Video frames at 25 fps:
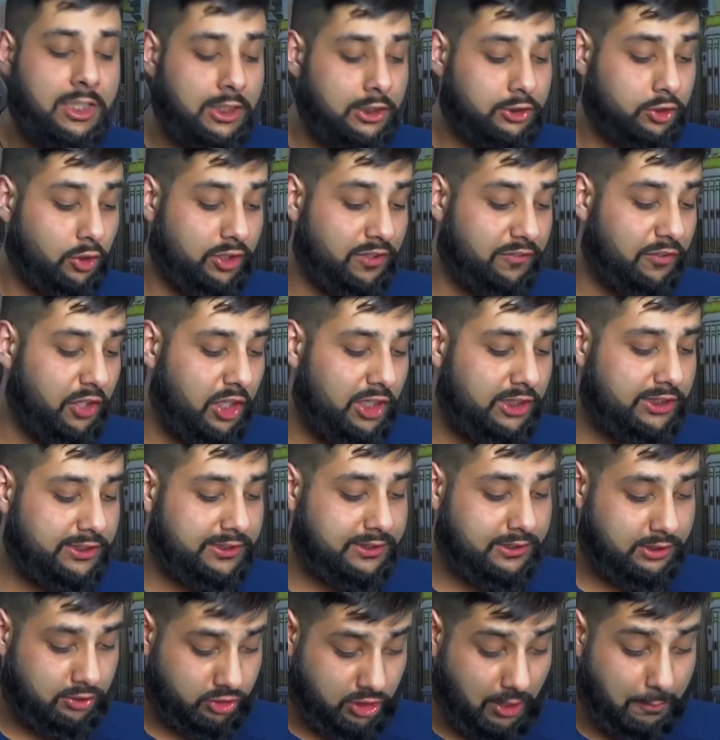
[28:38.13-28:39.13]
So the
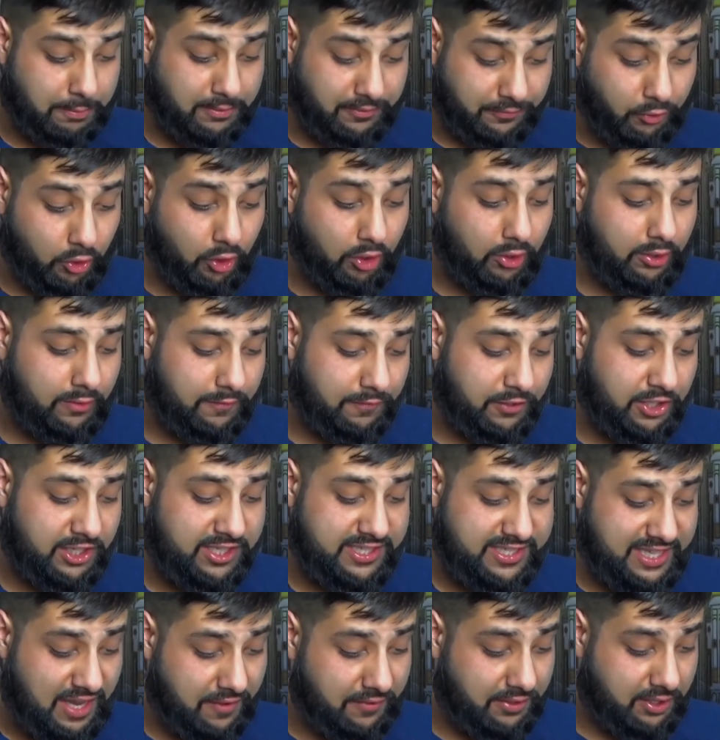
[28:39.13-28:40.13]
verse, chapter 4,
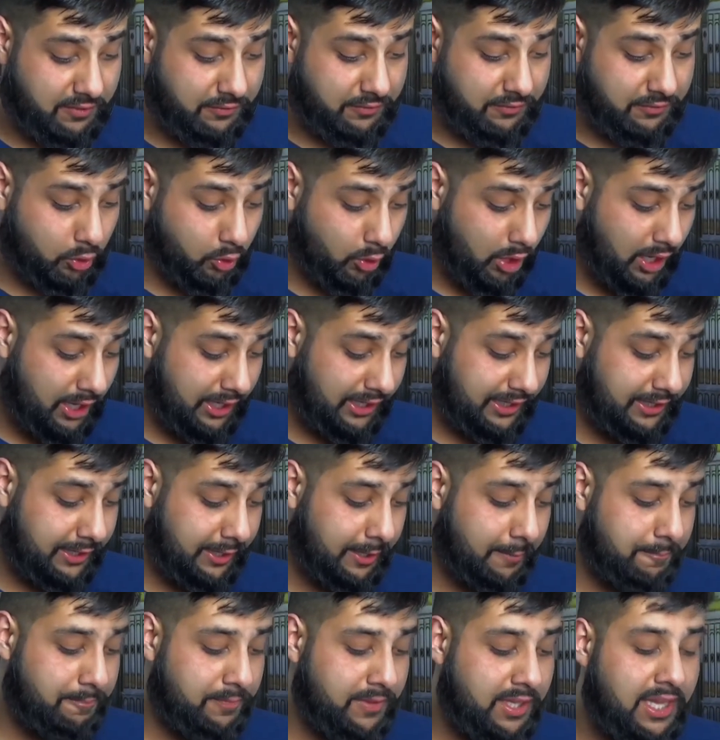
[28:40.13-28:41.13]
verse 7 of the Quran
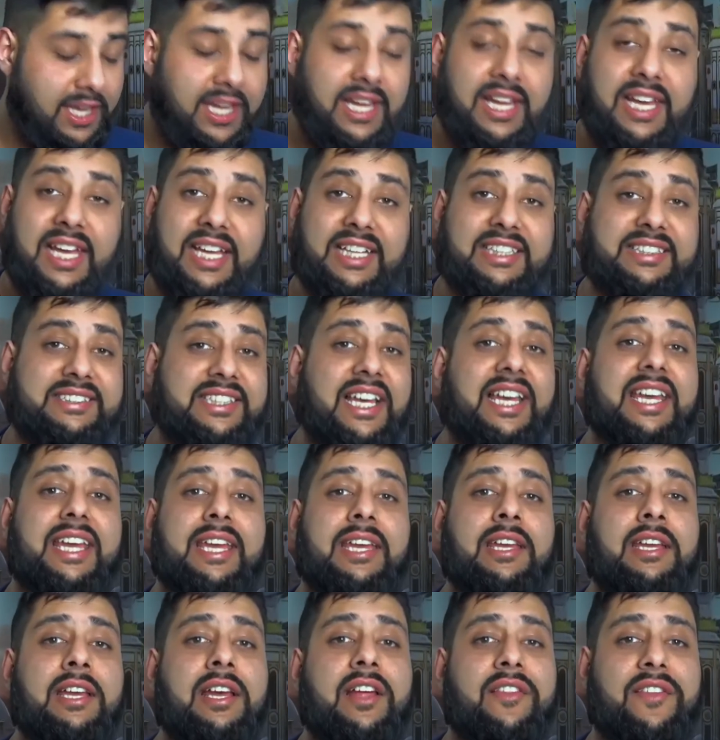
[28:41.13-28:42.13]
here, is
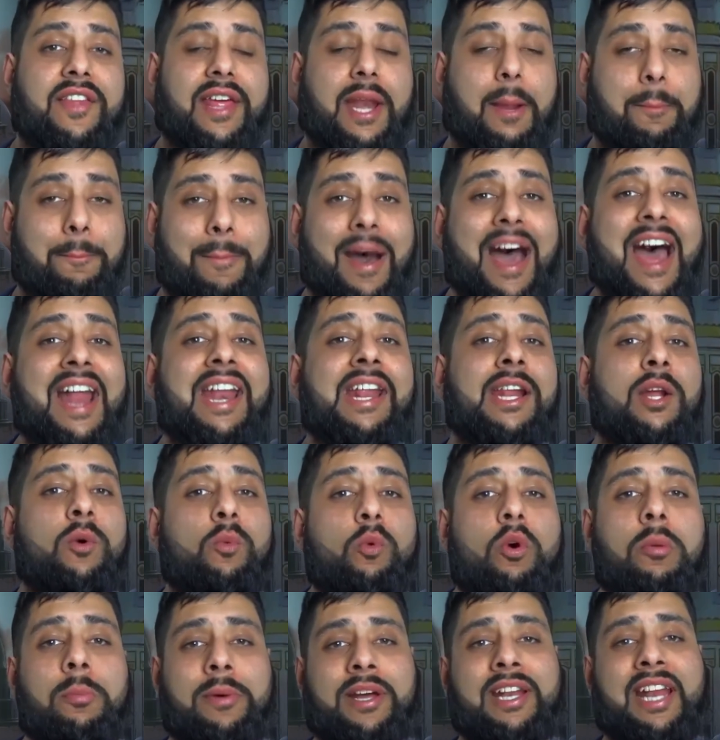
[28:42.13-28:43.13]
saying that a man and a
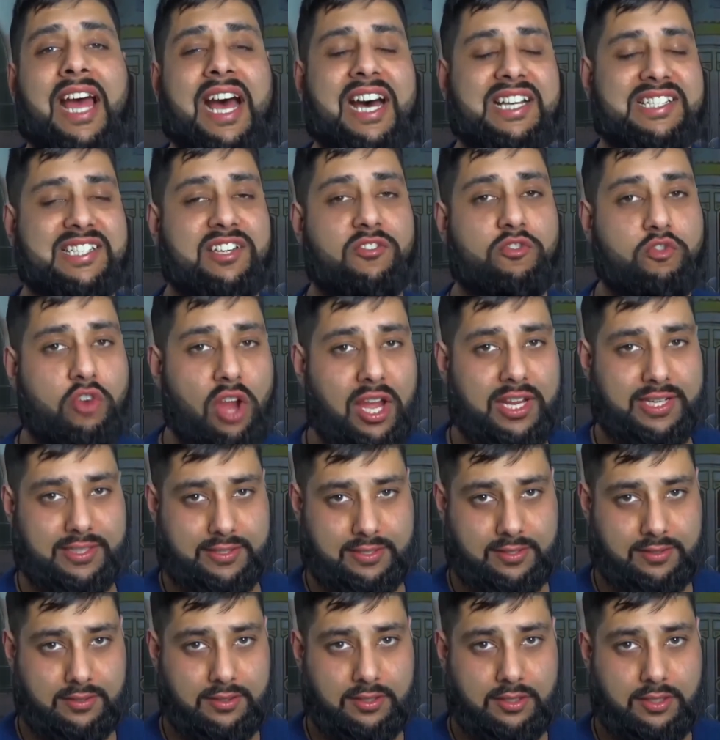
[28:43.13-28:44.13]
woman has a
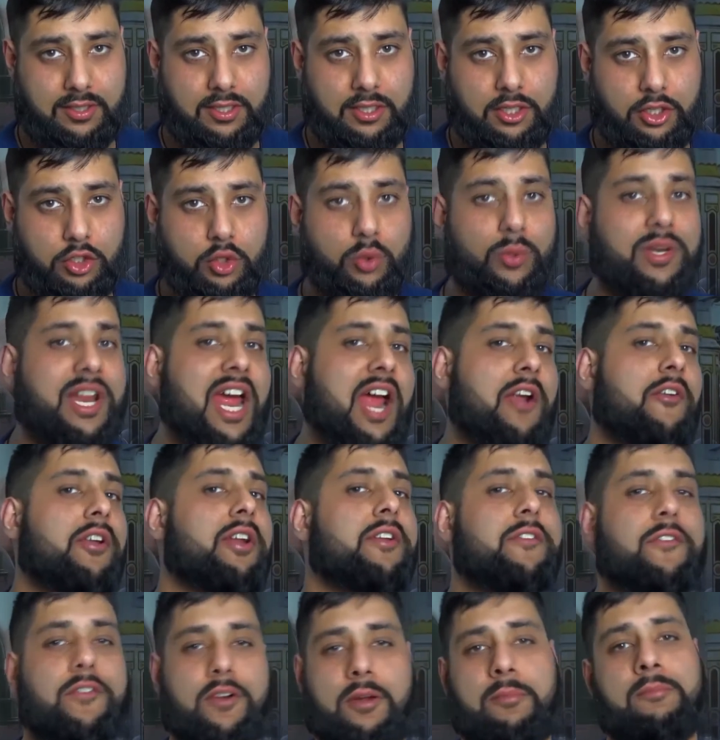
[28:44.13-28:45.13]
right to
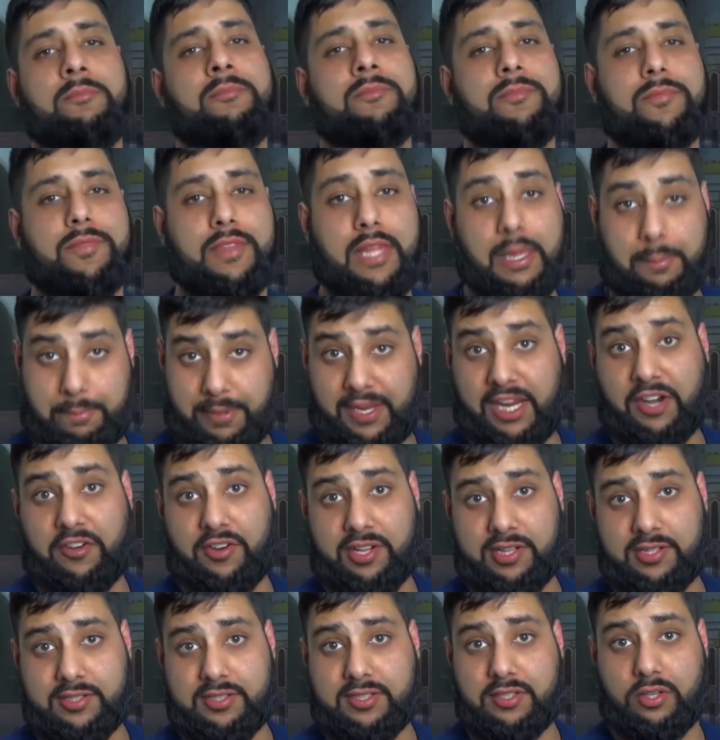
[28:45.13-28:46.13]
inherit from their
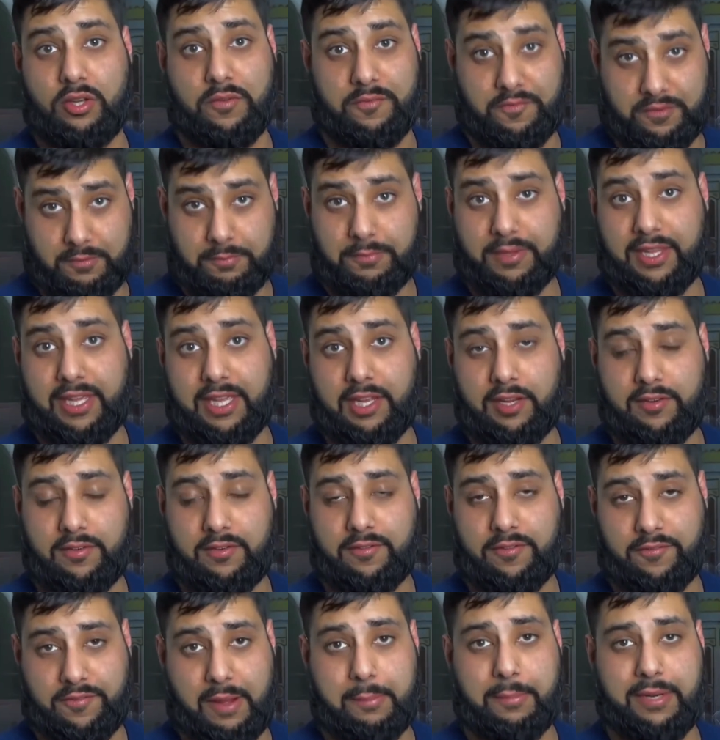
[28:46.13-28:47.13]
parents and from their
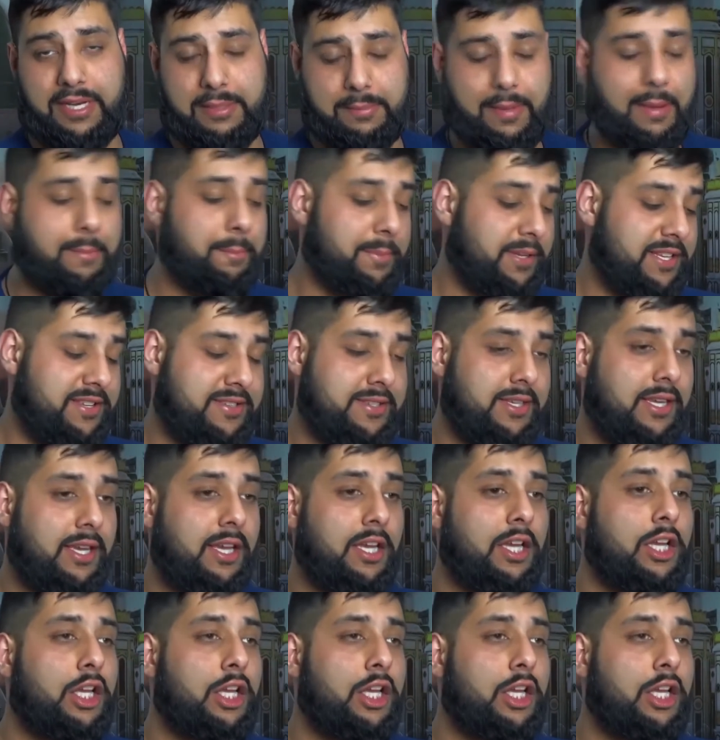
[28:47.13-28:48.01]
family members.